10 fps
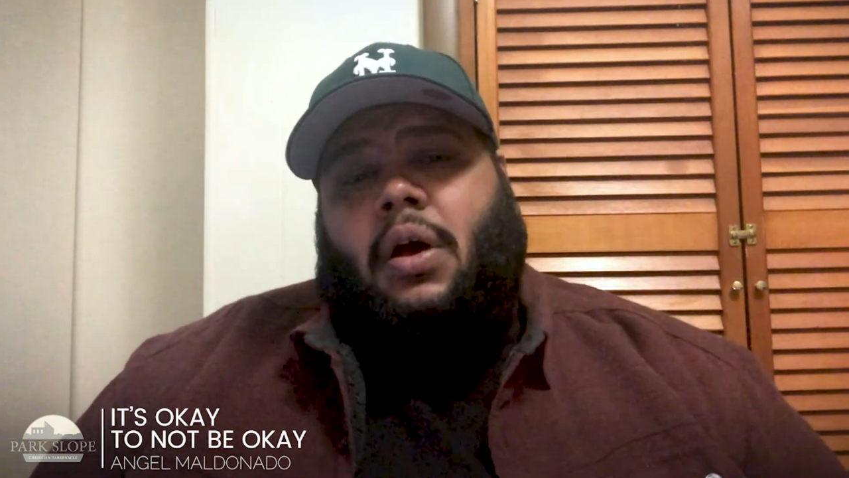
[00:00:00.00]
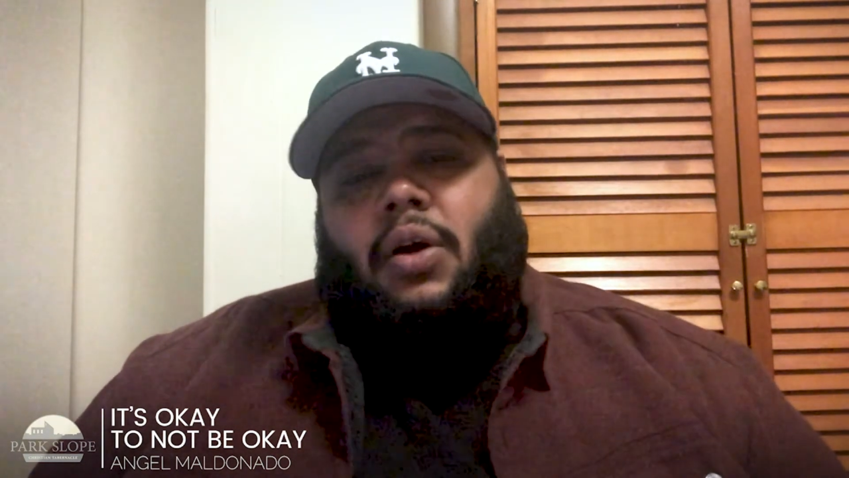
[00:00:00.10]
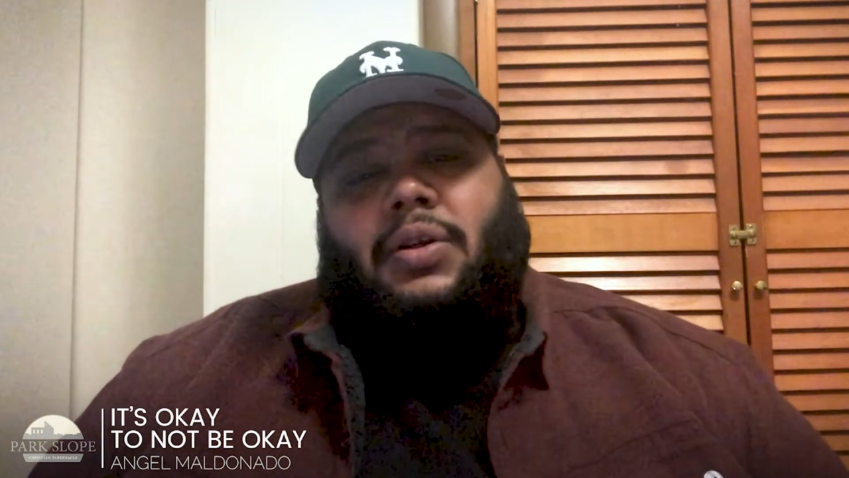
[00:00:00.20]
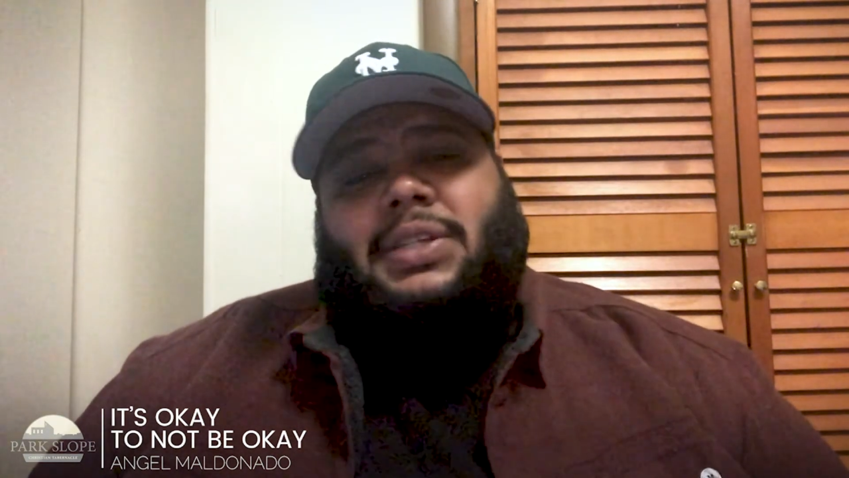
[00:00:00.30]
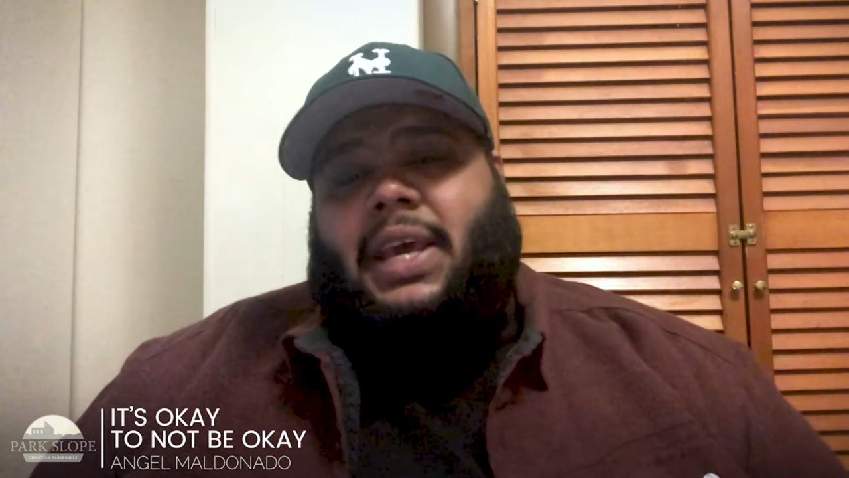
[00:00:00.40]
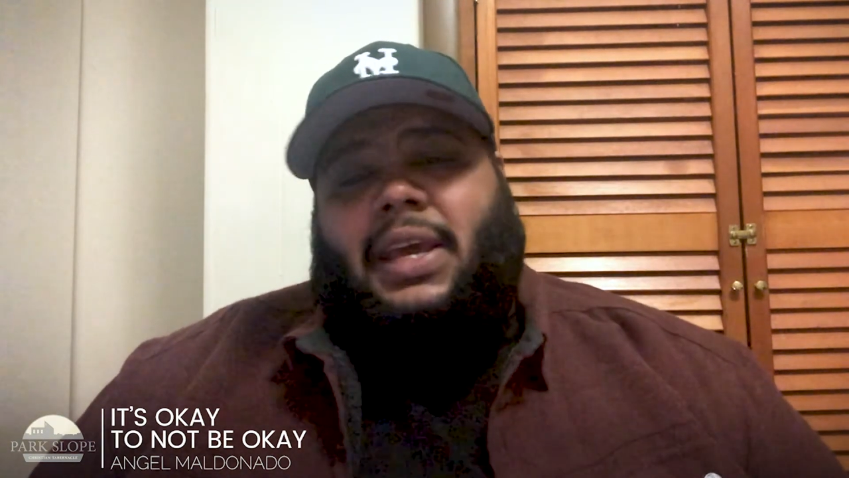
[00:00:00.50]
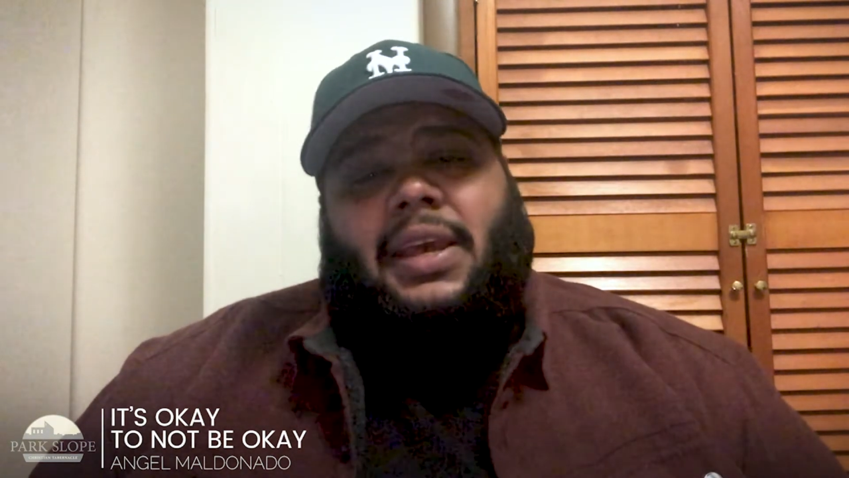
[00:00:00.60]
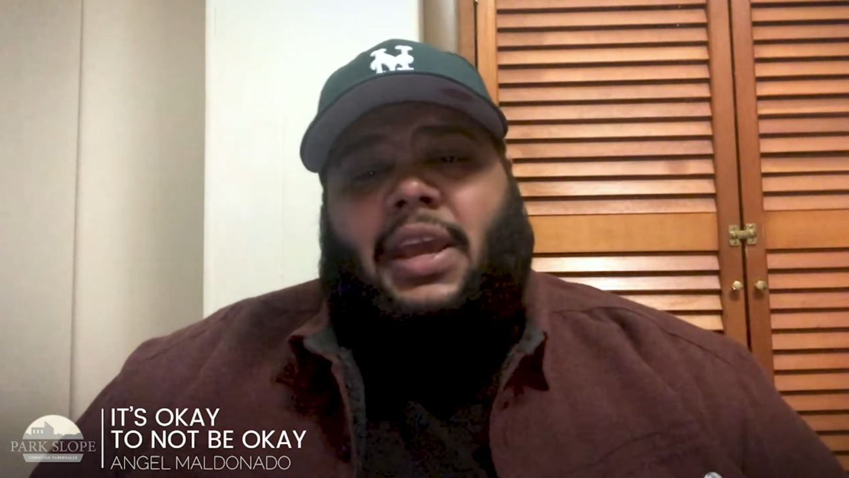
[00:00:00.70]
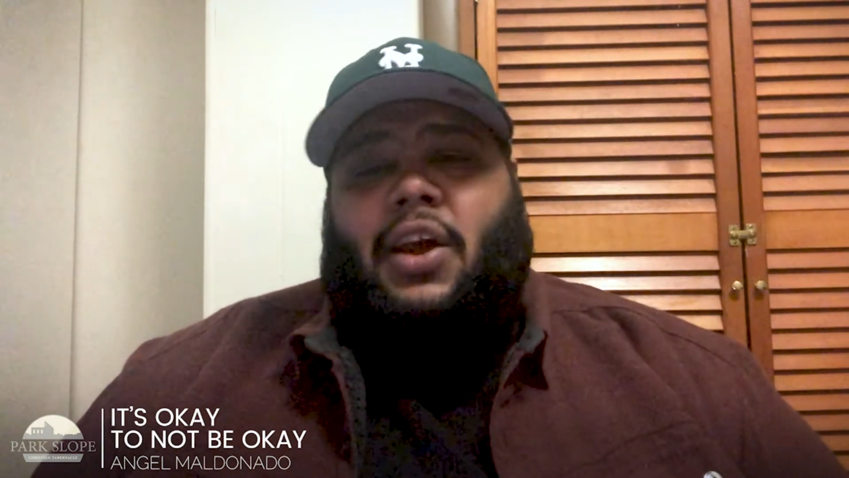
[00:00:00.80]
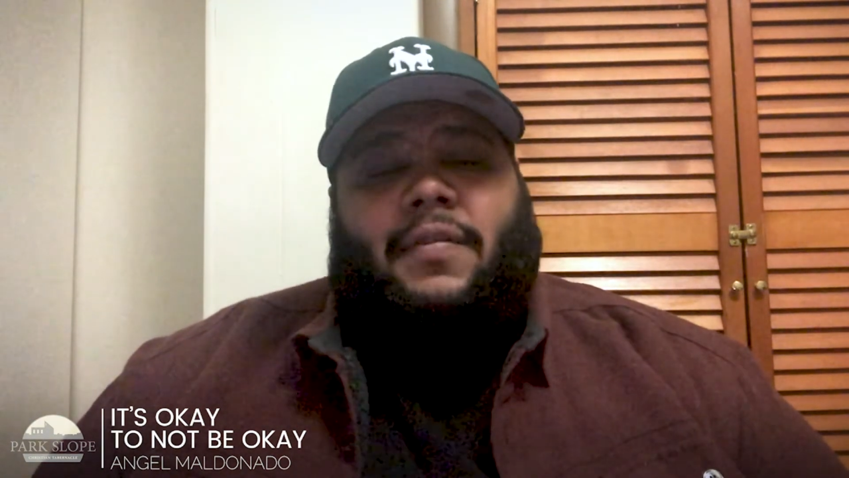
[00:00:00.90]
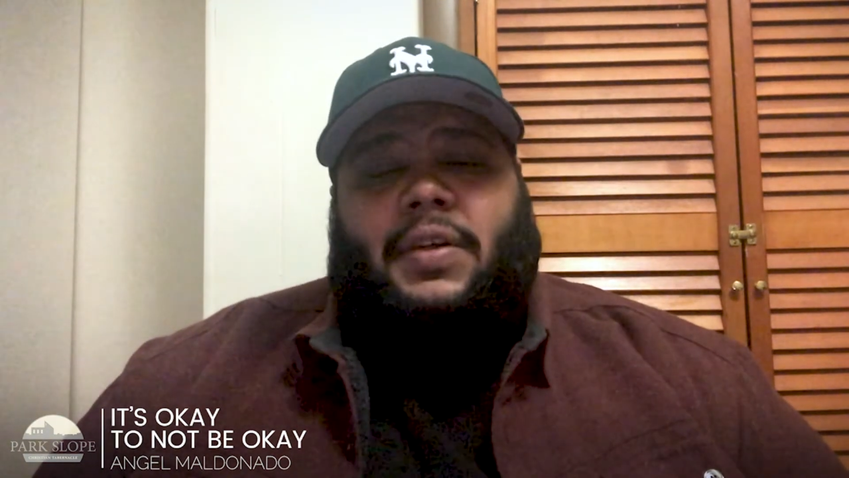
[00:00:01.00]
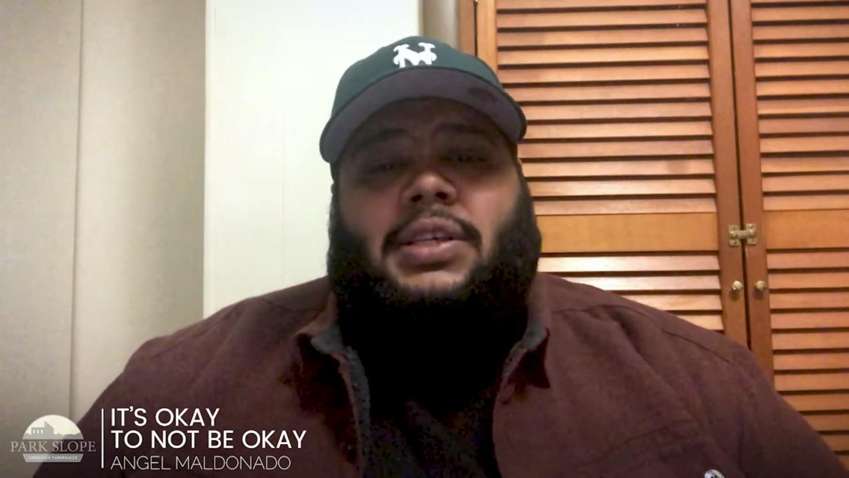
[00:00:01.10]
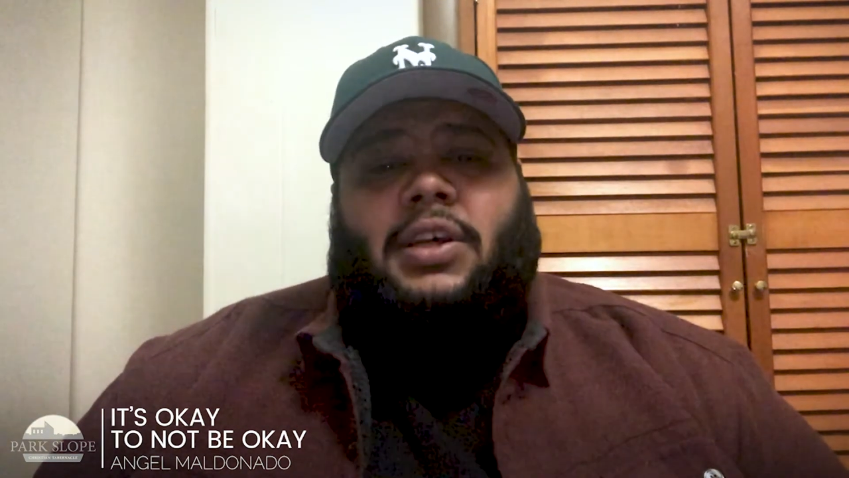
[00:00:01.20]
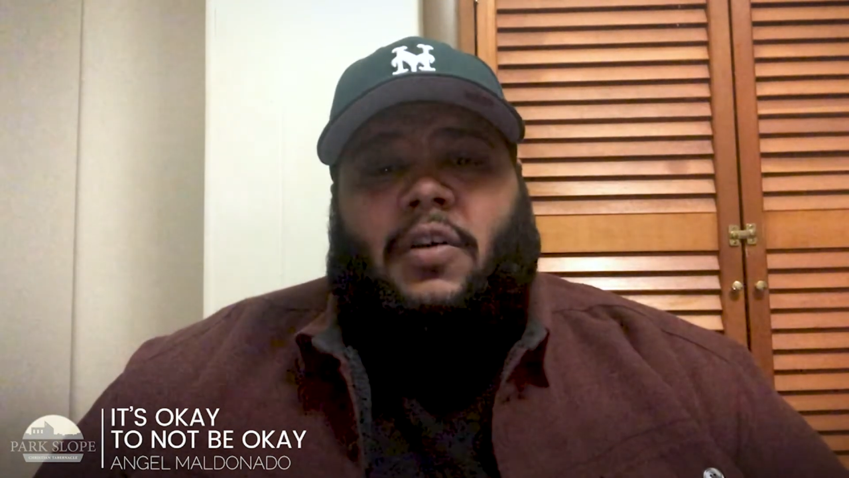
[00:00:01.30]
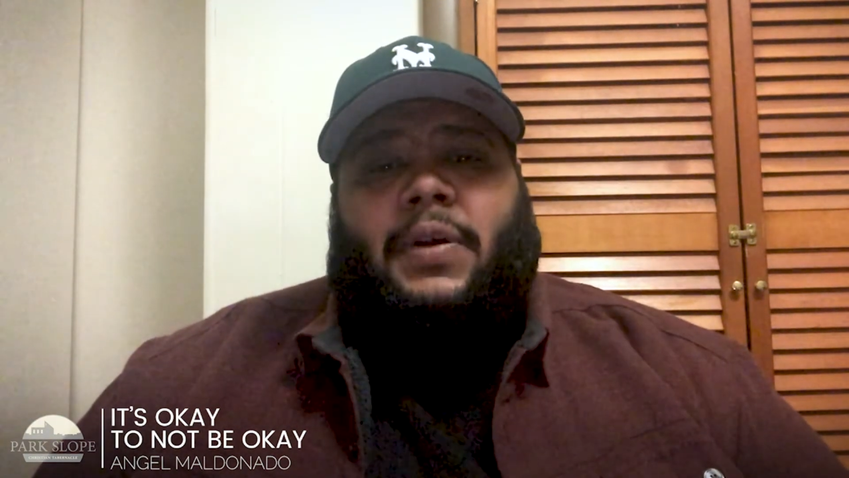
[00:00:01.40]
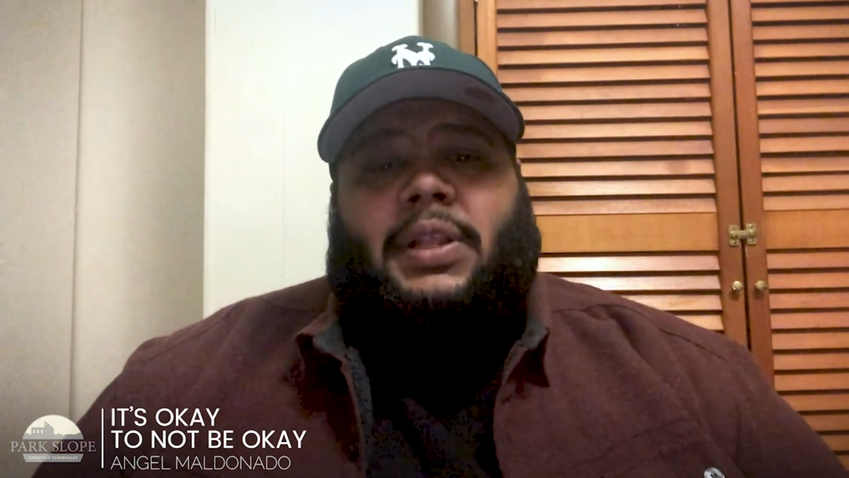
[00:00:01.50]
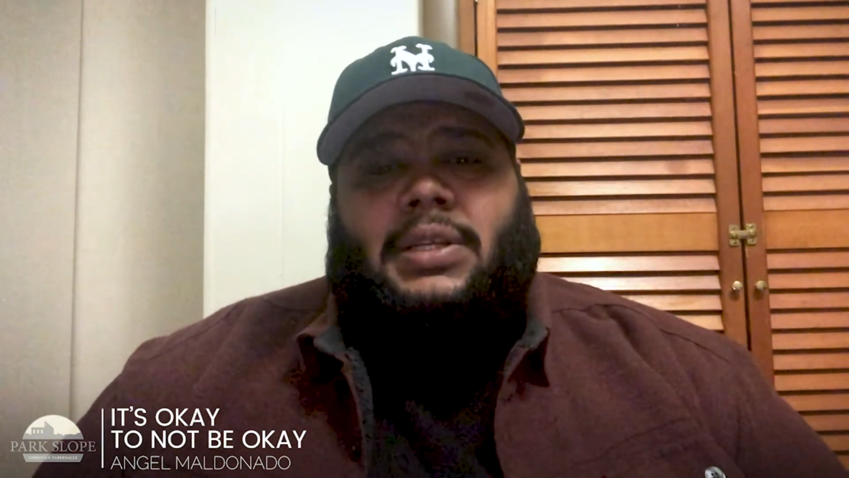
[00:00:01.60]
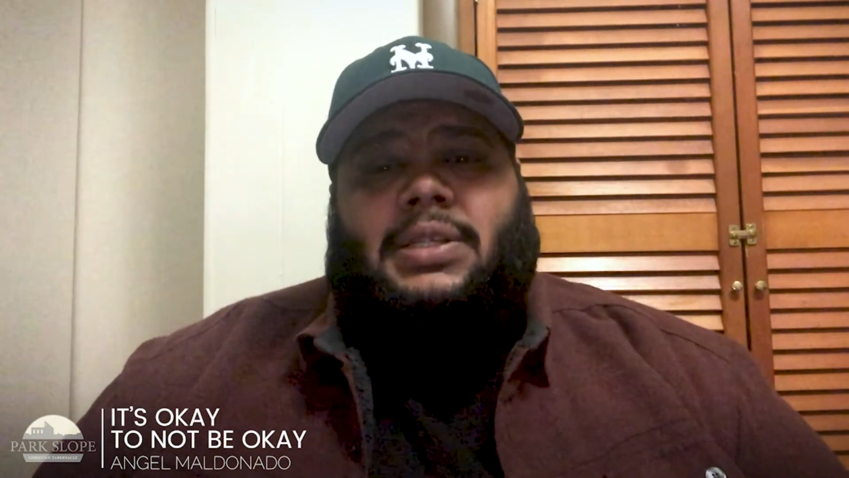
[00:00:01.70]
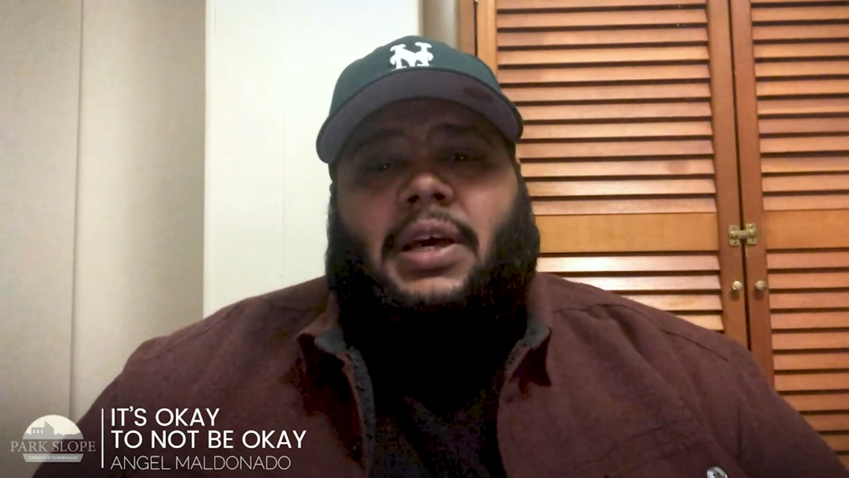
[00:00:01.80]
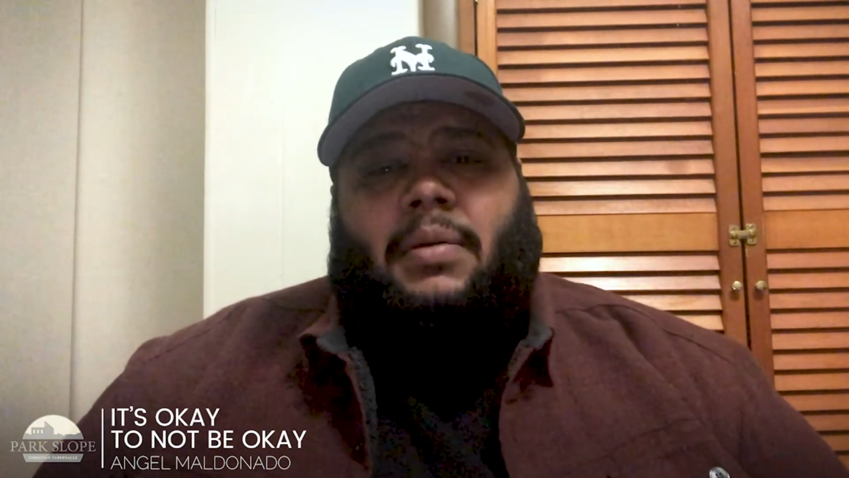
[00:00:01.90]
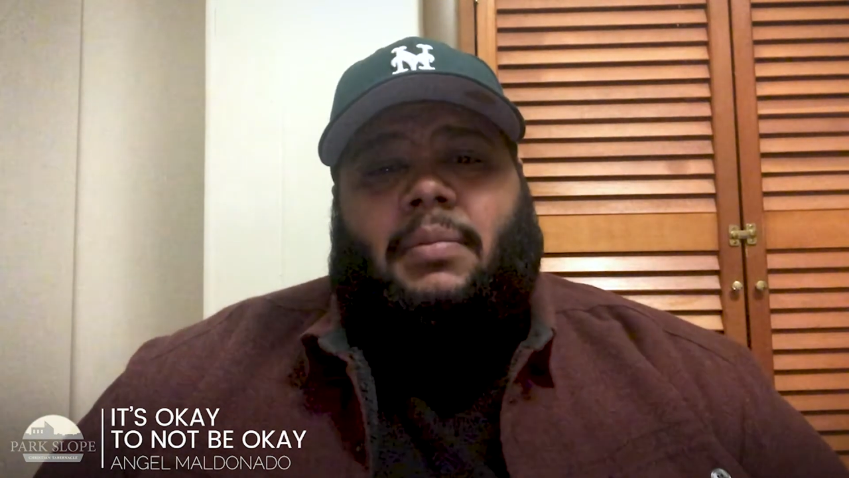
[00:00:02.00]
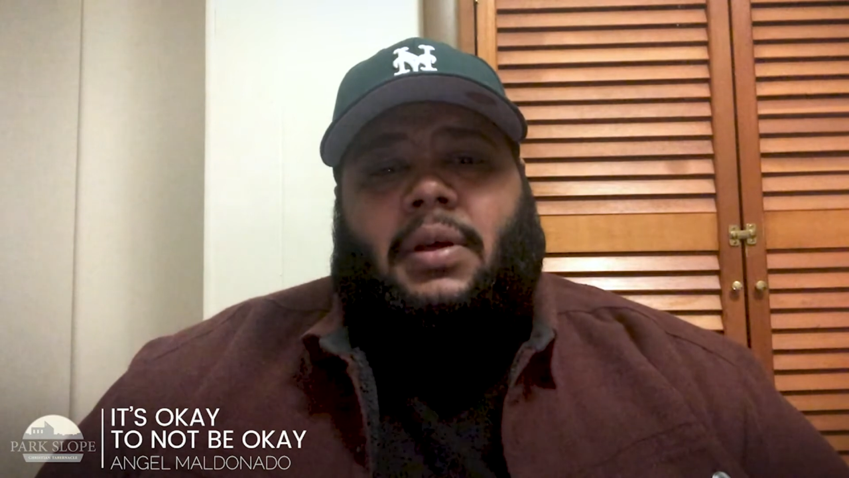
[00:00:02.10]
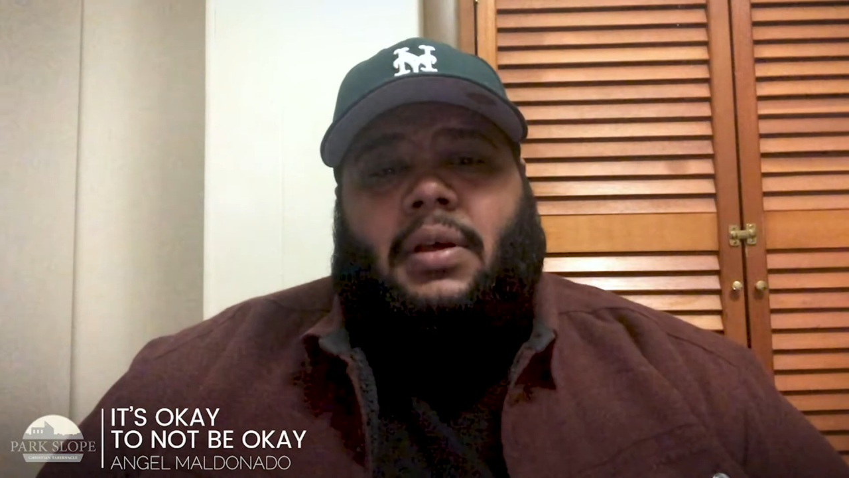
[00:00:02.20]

on taking care of yourself at this time.